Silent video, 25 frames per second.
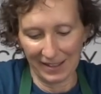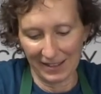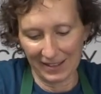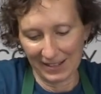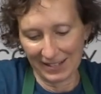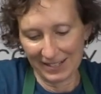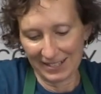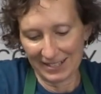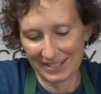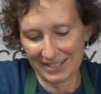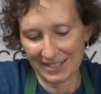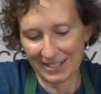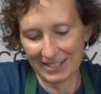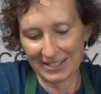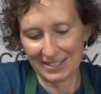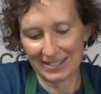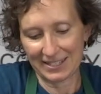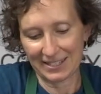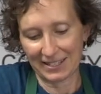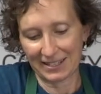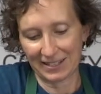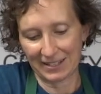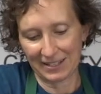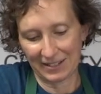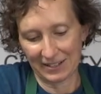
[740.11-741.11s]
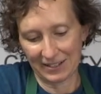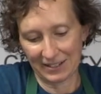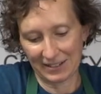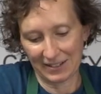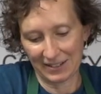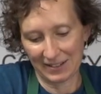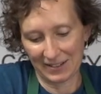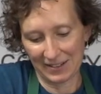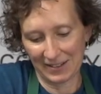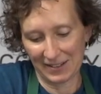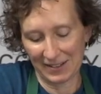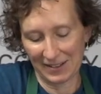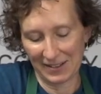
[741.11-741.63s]
And it's nice to
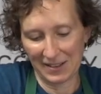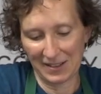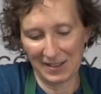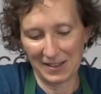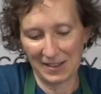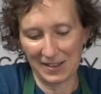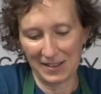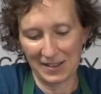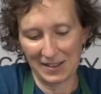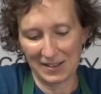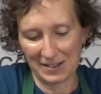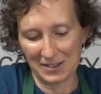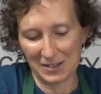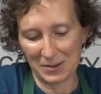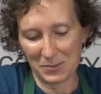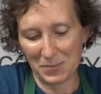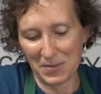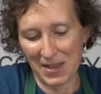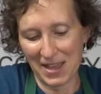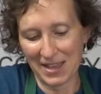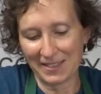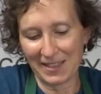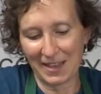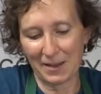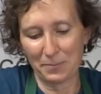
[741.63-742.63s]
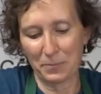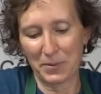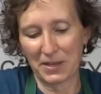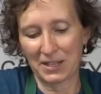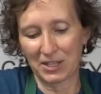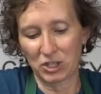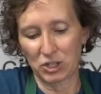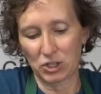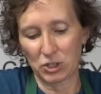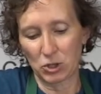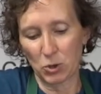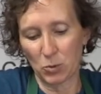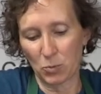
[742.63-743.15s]
make that
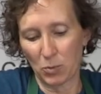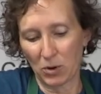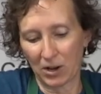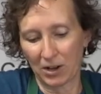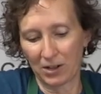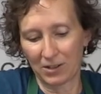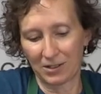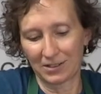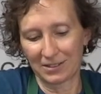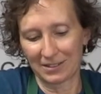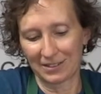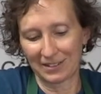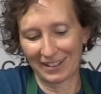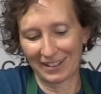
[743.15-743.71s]
big snowball.